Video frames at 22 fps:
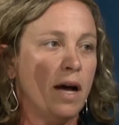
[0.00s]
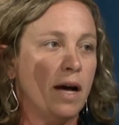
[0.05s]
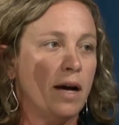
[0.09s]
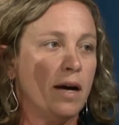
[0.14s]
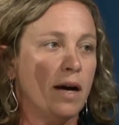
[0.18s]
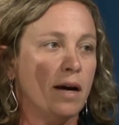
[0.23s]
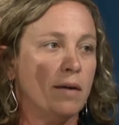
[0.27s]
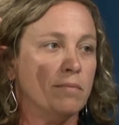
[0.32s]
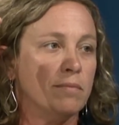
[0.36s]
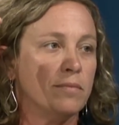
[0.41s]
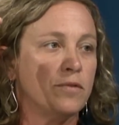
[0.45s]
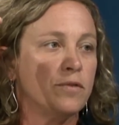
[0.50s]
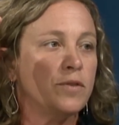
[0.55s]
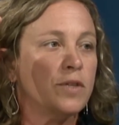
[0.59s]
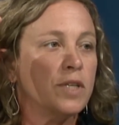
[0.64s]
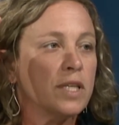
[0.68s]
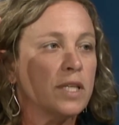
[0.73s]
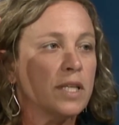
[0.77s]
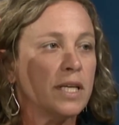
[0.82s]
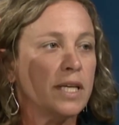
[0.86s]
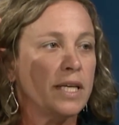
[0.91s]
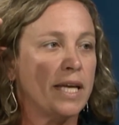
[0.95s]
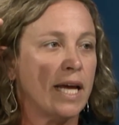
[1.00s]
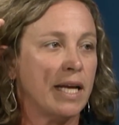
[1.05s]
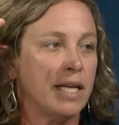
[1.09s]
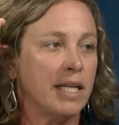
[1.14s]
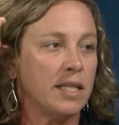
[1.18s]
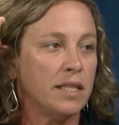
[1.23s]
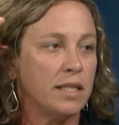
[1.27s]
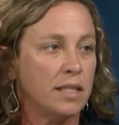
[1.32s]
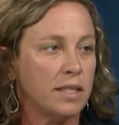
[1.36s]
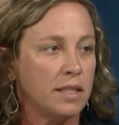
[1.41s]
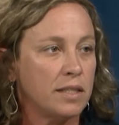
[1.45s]
um, really
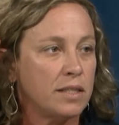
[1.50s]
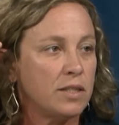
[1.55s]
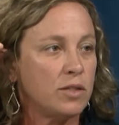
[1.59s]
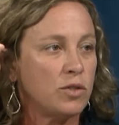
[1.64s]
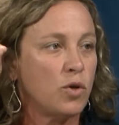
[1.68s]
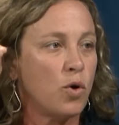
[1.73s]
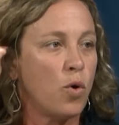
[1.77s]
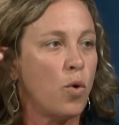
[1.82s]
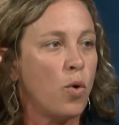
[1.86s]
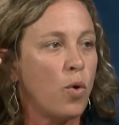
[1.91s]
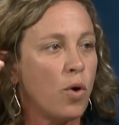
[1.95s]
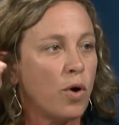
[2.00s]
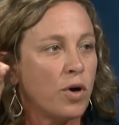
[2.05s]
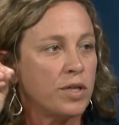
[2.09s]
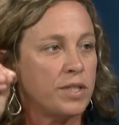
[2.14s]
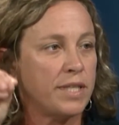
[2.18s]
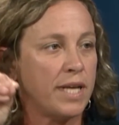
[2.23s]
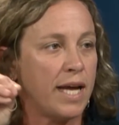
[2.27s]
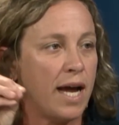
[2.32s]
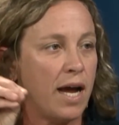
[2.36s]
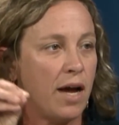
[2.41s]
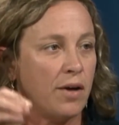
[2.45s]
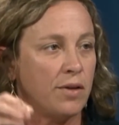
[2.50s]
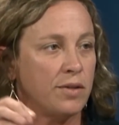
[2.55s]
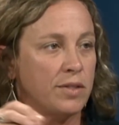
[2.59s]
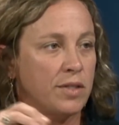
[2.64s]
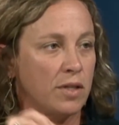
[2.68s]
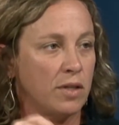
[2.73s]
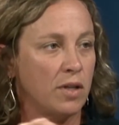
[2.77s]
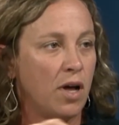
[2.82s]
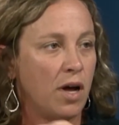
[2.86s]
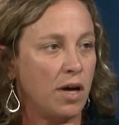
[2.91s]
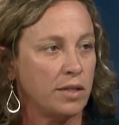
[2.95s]
getting the core towns
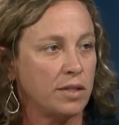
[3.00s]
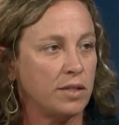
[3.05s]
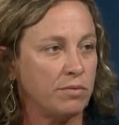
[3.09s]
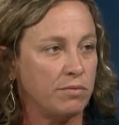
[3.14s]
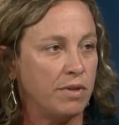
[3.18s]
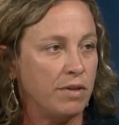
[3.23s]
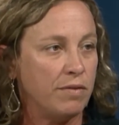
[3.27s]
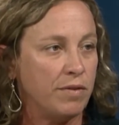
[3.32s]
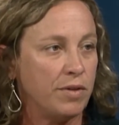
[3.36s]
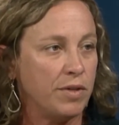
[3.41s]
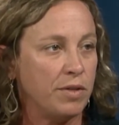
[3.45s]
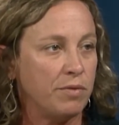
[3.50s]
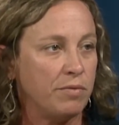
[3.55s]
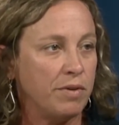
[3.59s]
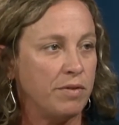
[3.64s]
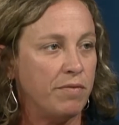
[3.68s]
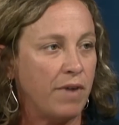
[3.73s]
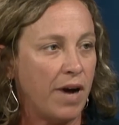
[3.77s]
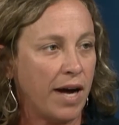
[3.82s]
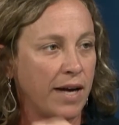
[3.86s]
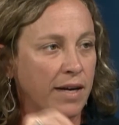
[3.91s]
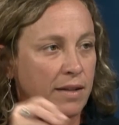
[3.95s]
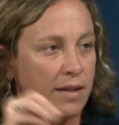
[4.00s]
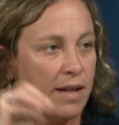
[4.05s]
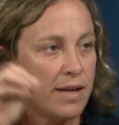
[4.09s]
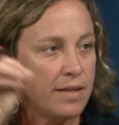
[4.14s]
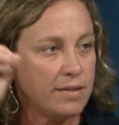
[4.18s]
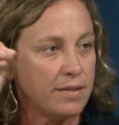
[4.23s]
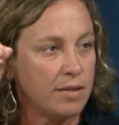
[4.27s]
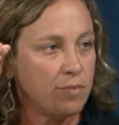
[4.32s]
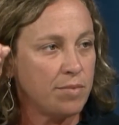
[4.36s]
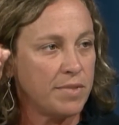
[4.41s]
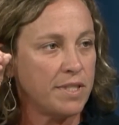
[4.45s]
along the river to revitalize
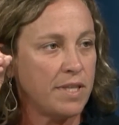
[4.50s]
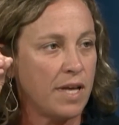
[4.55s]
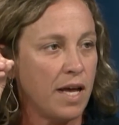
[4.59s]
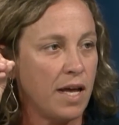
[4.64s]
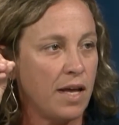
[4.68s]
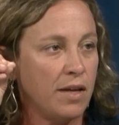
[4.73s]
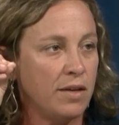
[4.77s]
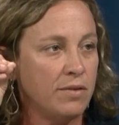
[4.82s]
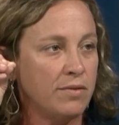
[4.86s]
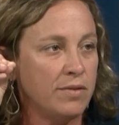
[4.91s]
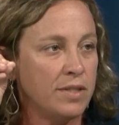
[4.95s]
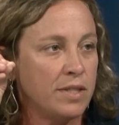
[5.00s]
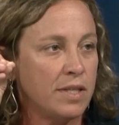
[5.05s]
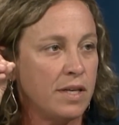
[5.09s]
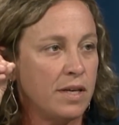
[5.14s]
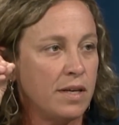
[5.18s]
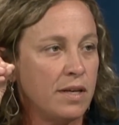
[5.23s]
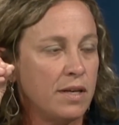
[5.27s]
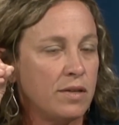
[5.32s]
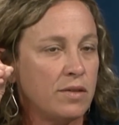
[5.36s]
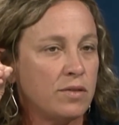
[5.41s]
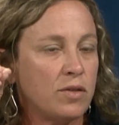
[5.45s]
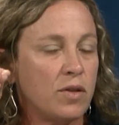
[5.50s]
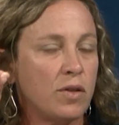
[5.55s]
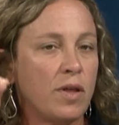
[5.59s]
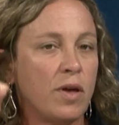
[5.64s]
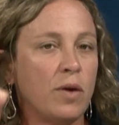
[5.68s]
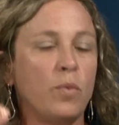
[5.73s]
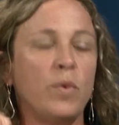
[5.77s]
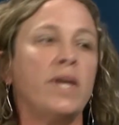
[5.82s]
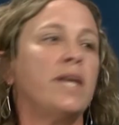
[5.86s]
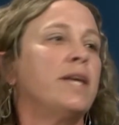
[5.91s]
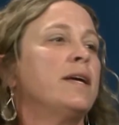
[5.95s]
themselves so
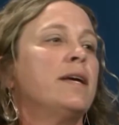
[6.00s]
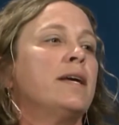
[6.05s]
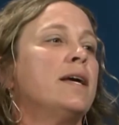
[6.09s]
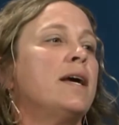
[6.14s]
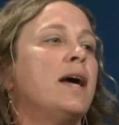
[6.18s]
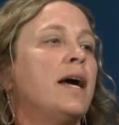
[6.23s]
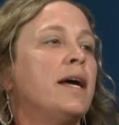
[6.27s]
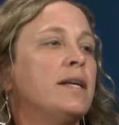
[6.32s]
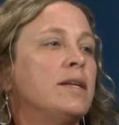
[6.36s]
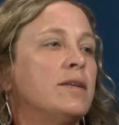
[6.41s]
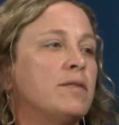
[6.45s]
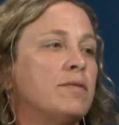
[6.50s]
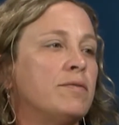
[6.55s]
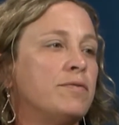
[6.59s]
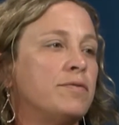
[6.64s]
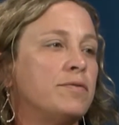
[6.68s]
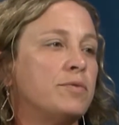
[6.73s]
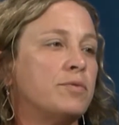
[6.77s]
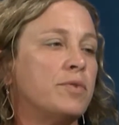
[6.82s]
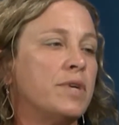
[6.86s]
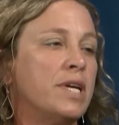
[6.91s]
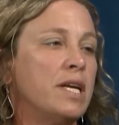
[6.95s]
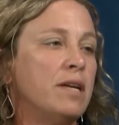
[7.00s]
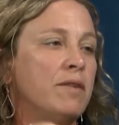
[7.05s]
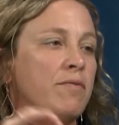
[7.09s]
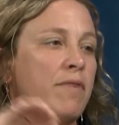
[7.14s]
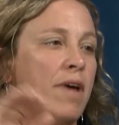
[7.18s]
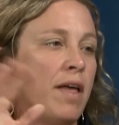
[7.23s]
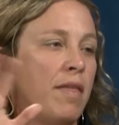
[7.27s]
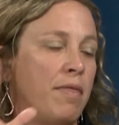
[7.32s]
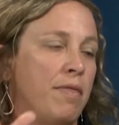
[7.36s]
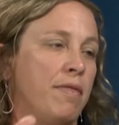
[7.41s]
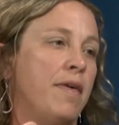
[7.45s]
that we can kind of
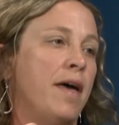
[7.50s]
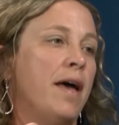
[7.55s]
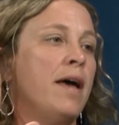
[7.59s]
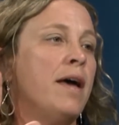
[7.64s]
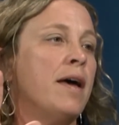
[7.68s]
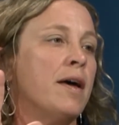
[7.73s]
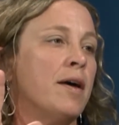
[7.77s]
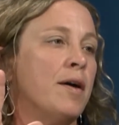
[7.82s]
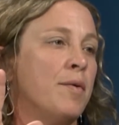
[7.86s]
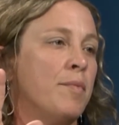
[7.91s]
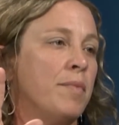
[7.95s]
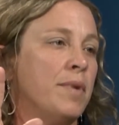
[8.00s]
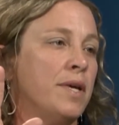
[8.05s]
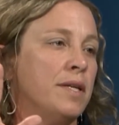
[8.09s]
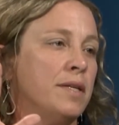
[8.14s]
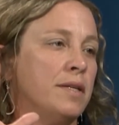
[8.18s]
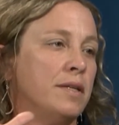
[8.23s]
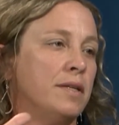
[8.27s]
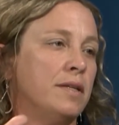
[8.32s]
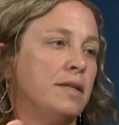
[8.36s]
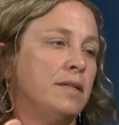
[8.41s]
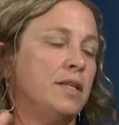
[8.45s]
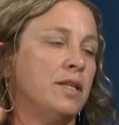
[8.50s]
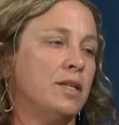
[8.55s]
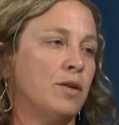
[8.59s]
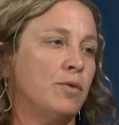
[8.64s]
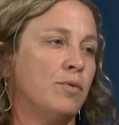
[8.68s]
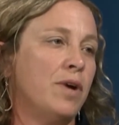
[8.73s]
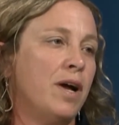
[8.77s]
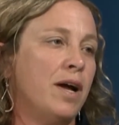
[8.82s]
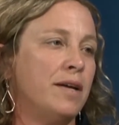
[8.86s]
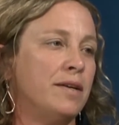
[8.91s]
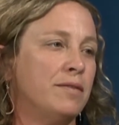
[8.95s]
reinvent them and you know
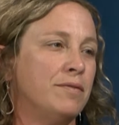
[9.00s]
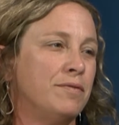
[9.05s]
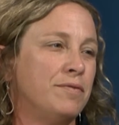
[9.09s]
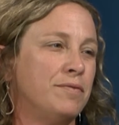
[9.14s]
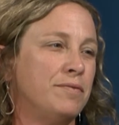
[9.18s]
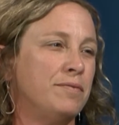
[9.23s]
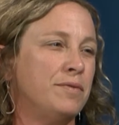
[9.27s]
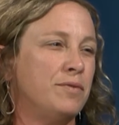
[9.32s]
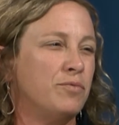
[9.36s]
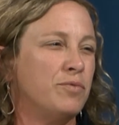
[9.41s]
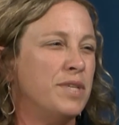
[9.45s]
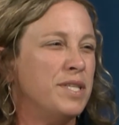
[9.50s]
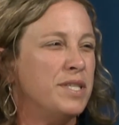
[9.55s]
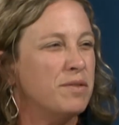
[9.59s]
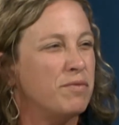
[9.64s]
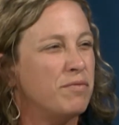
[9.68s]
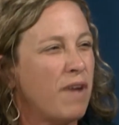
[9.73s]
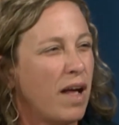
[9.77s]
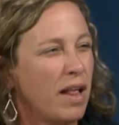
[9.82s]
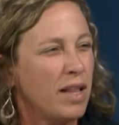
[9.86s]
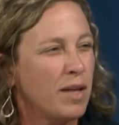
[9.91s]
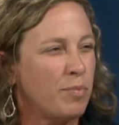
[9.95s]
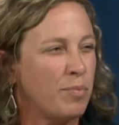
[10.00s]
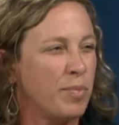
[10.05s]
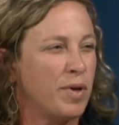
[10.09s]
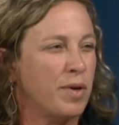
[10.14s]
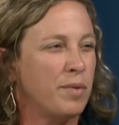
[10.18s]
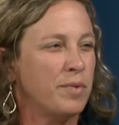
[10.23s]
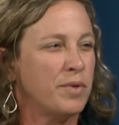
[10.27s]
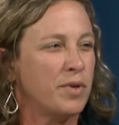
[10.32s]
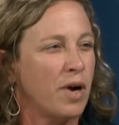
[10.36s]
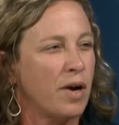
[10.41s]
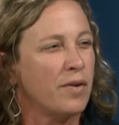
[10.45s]
kind of redevelop
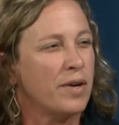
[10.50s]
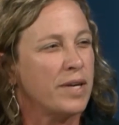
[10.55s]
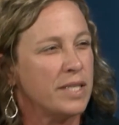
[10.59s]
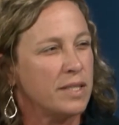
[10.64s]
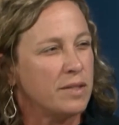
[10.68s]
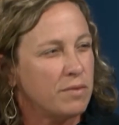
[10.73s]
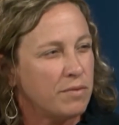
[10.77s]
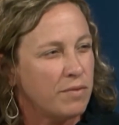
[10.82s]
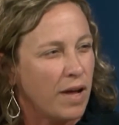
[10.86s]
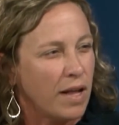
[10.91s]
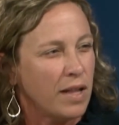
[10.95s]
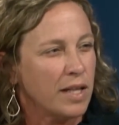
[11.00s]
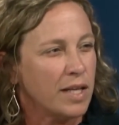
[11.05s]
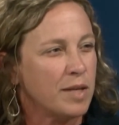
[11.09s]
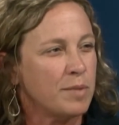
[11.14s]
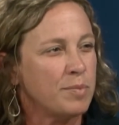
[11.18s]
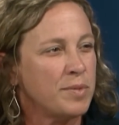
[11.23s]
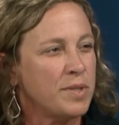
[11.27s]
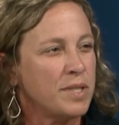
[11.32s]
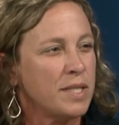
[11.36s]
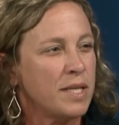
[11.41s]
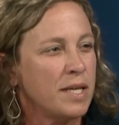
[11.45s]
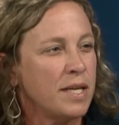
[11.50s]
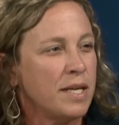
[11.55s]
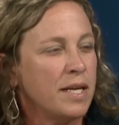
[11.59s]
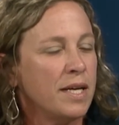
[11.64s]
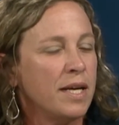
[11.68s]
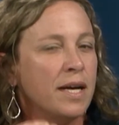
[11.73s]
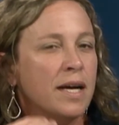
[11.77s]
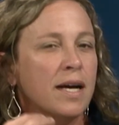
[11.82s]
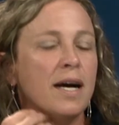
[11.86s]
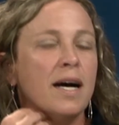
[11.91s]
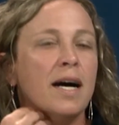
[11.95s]
them they're already developed mm -hmm.